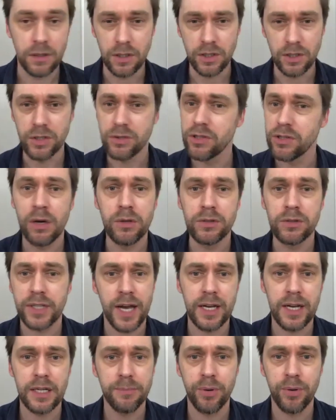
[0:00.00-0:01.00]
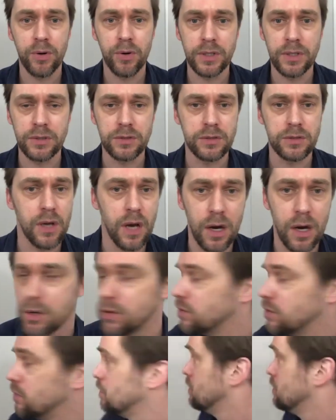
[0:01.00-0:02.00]
You don't at any point
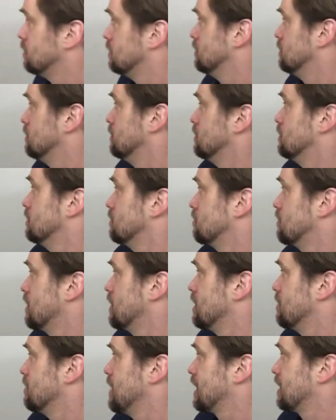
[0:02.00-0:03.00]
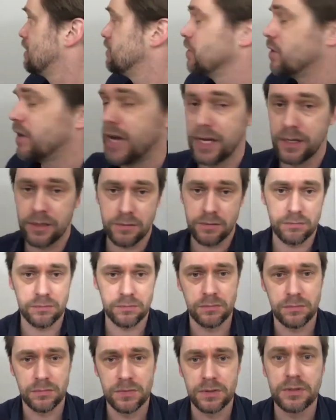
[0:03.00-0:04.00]
go around the back of your head,
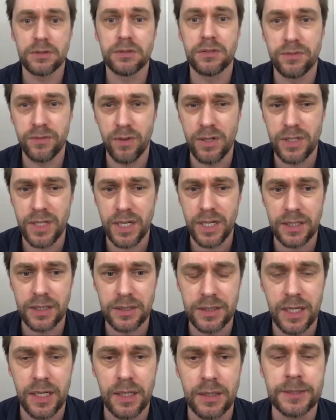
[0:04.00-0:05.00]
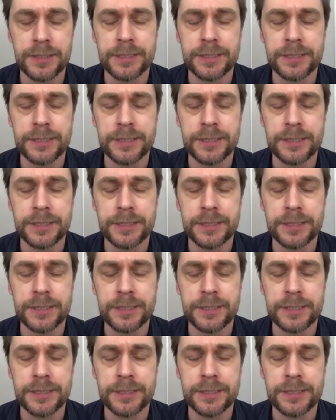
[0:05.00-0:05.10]
as far as I can tell,